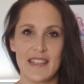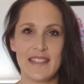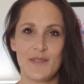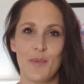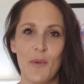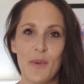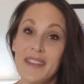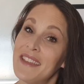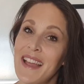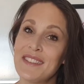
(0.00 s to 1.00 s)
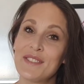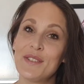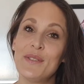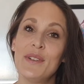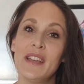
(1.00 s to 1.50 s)
It's what we dance
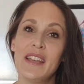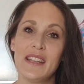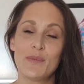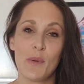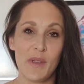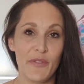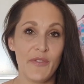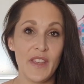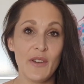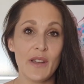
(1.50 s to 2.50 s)
to, it's what we feel